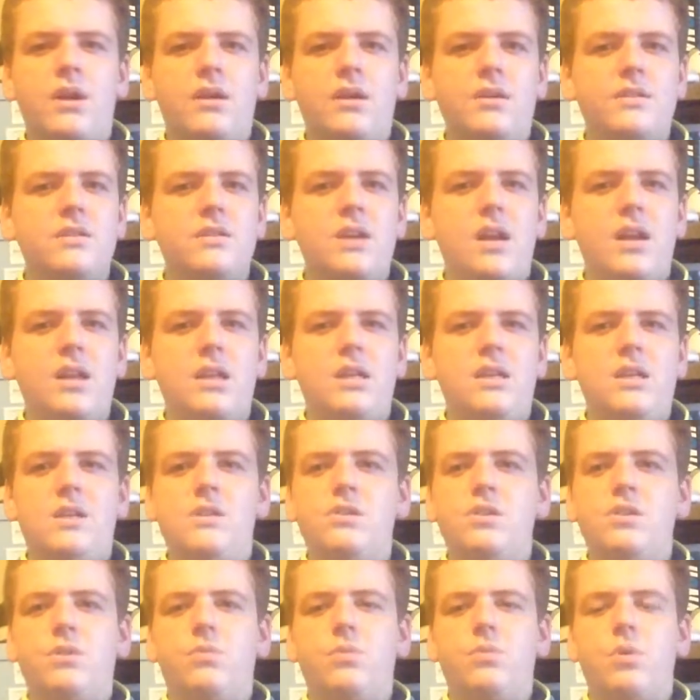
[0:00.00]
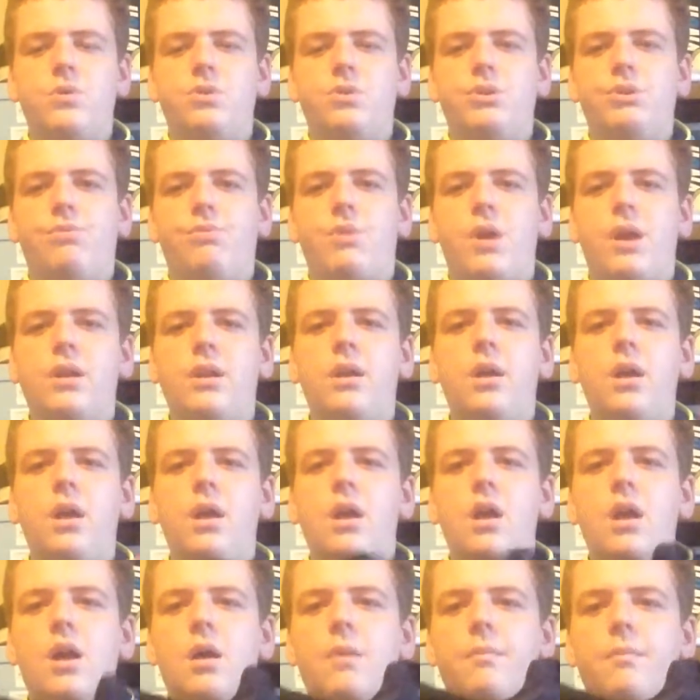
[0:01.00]
and it's not a Yeezy Roshe Run.
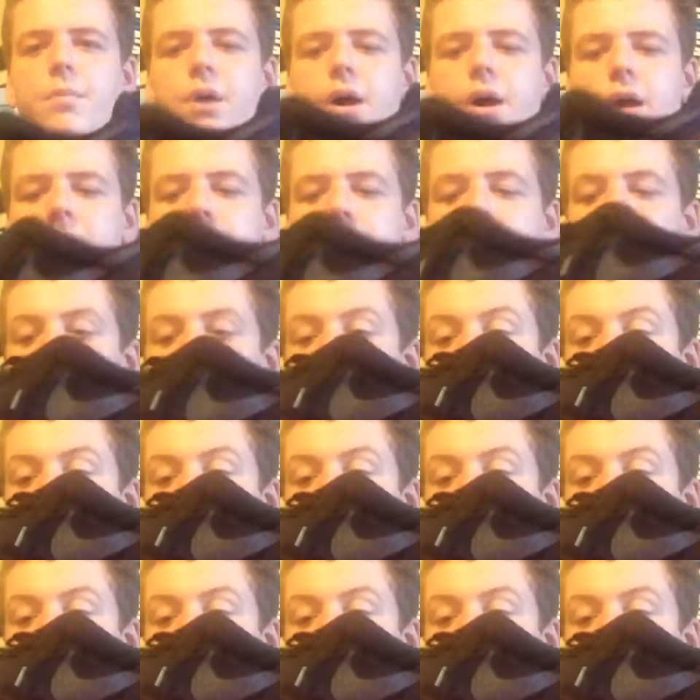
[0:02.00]
But